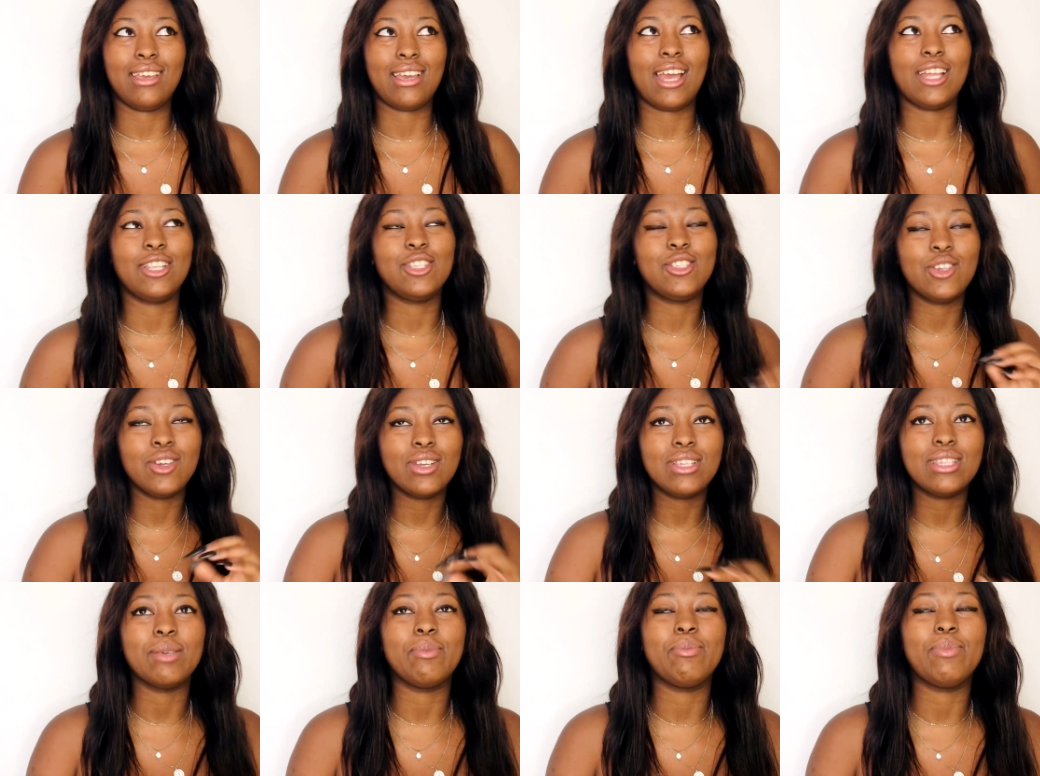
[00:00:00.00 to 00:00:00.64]
I
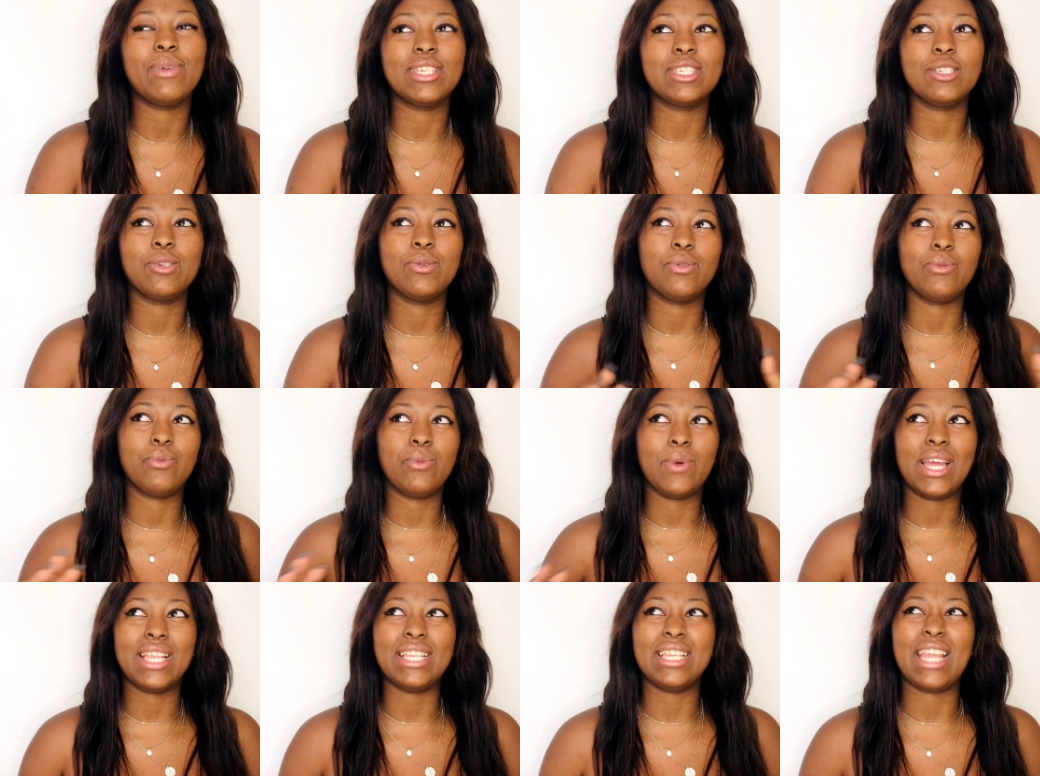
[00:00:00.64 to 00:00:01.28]
took the picture
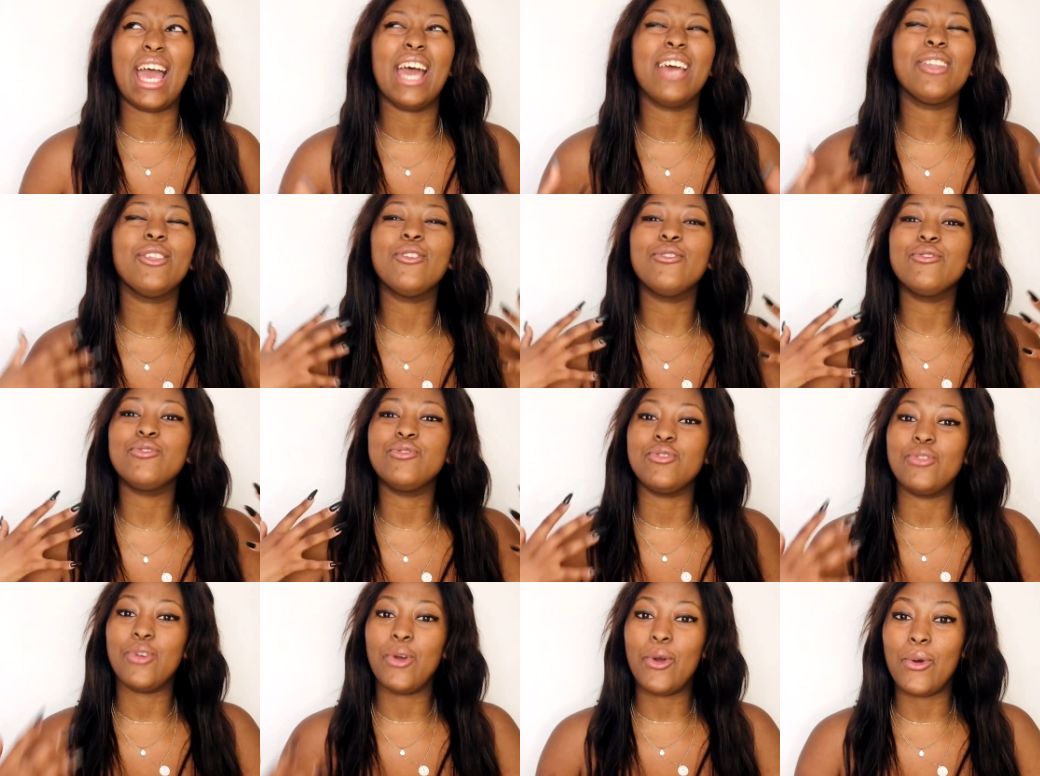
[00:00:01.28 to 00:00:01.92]
with one guy. I
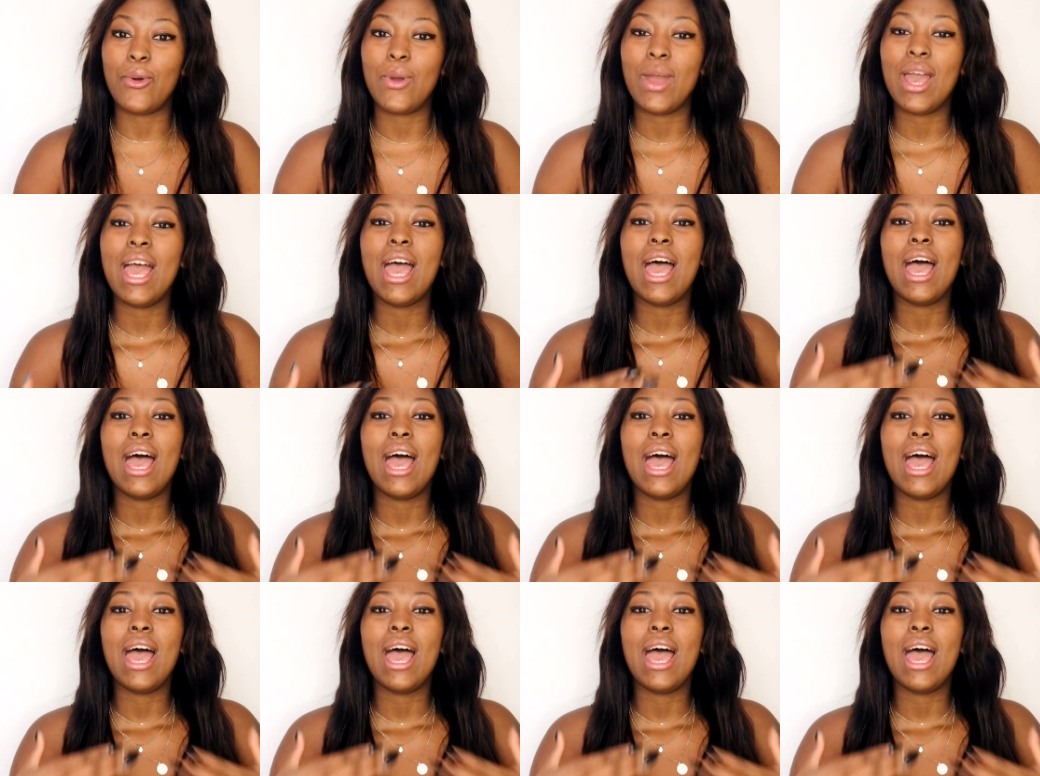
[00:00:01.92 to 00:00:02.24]
don't know.